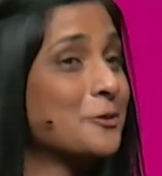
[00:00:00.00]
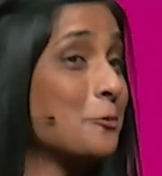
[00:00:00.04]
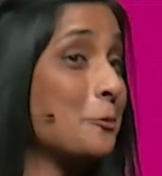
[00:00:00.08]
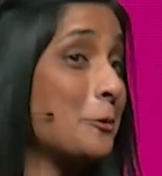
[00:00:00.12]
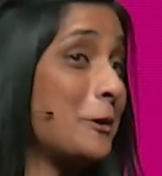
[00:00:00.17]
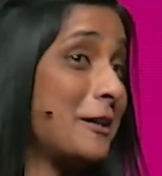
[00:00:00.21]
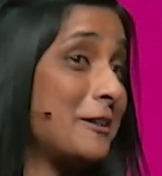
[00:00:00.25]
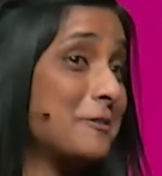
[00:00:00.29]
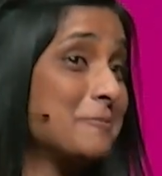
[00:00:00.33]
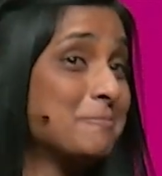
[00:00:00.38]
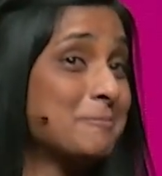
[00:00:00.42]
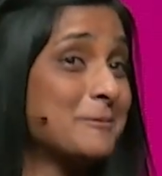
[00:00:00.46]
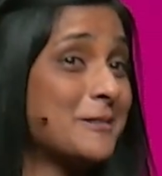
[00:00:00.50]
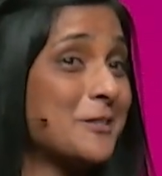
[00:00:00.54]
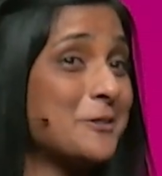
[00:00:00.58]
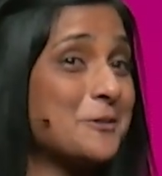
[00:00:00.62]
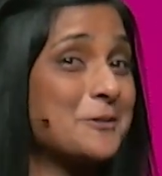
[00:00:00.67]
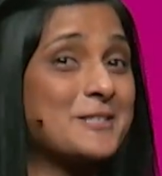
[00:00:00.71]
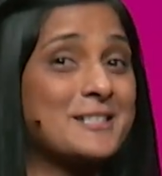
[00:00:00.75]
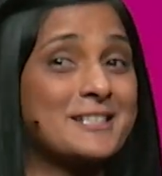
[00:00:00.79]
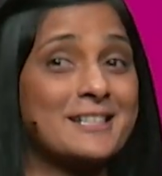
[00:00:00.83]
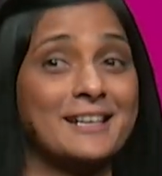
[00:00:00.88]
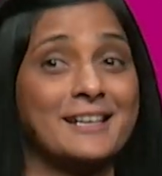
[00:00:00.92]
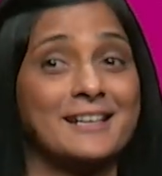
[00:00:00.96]
Well,
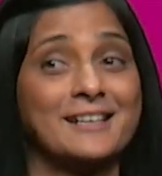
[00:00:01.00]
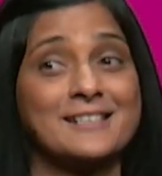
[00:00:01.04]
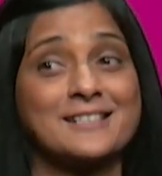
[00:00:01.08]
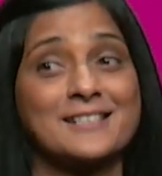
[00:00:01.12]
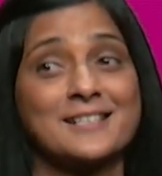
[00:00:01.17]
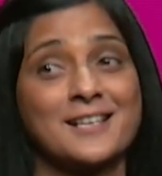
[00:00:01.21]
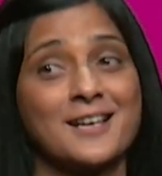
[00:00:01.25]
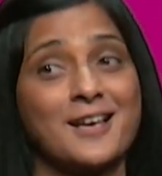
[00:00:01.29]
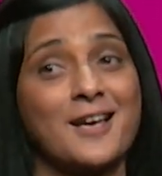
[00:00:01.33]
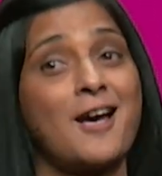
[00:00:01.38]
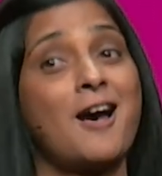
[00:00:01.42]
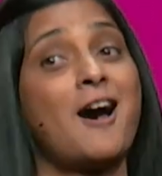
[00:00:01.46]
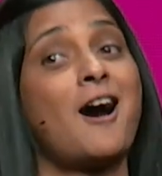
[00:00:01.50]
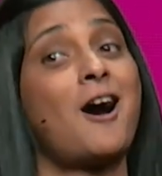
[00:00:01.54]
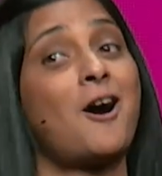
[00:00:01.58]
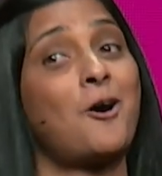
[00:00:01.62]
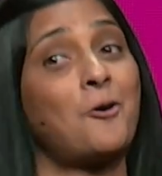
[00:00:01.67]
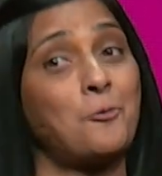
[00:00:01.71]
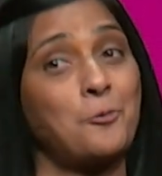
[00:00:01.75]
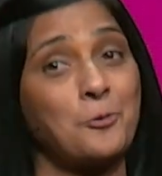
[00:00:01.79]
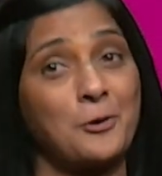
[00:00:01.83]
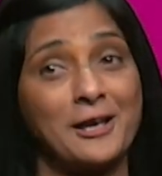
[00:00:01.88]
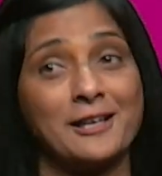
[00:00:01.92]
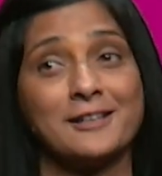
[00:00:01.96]
those days are
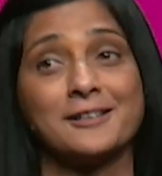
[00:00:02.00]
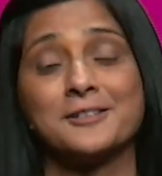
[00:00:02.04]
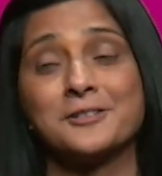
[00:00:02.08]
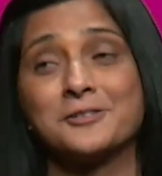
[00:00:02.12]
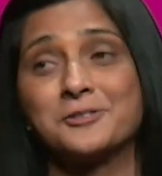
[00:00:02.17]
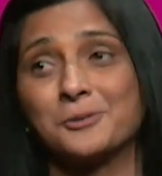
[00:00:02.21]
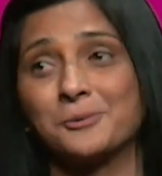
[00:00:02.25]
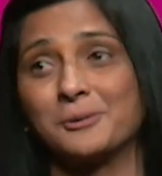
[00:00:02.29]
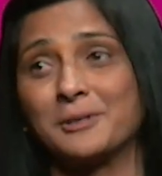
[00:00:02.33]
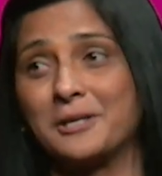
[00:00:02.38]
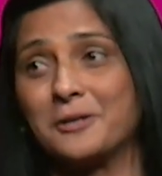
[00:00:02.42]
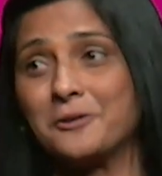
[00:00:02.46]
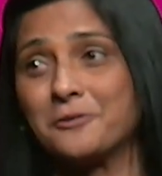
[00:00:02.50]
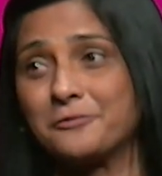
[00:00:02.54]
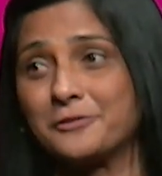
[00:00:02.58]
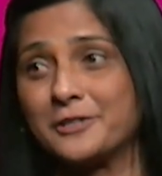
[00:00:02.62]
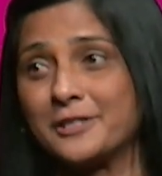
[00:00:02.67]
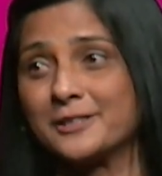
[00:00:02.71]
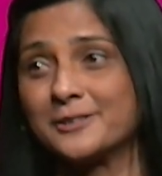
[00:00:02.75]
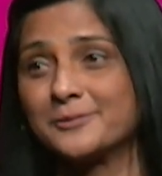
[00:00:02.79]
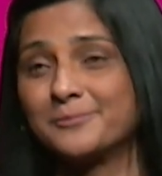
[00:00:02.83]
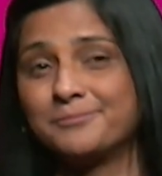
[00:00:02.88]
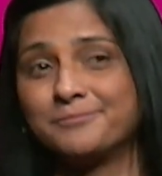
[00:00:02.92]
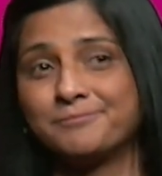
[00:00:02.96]
well and truly
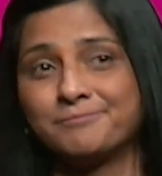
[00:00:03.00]
over.